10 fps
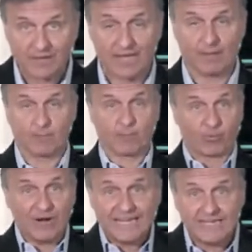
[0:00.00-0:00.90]
uh,
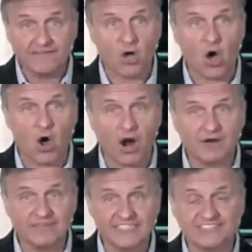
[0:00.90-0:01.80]
bring in the
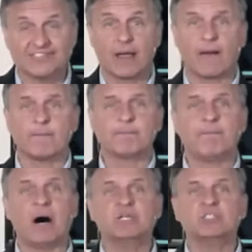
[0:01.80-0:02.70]
harvest,
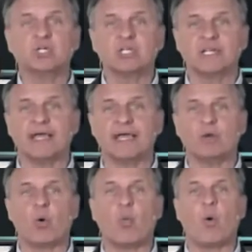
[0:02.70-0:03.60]
Bundle
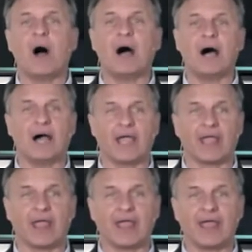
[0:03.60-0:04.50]
it. Why?